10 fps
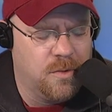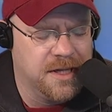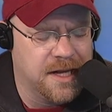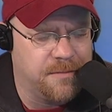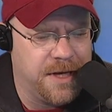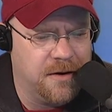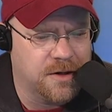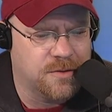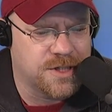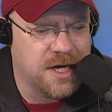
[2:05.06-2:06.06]
Wayne LaPierre
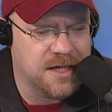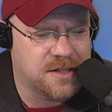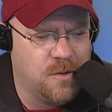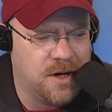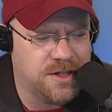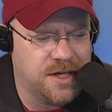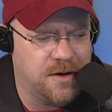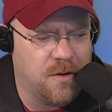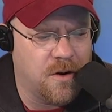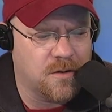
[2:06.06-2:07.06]
and Chris Cox go on to say,
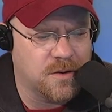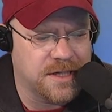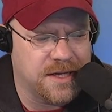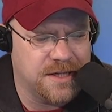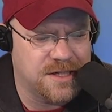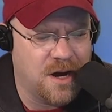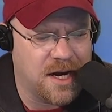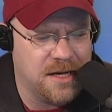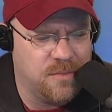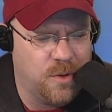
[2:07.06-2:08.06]
your article contains
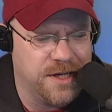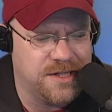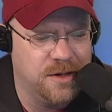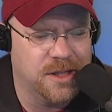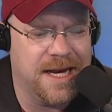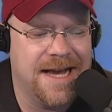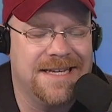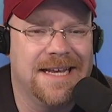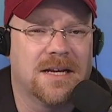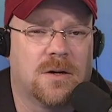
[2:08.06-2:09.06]
talking points nearly
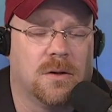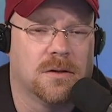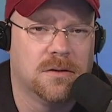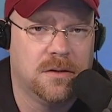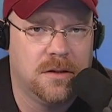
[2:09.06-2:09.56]
identical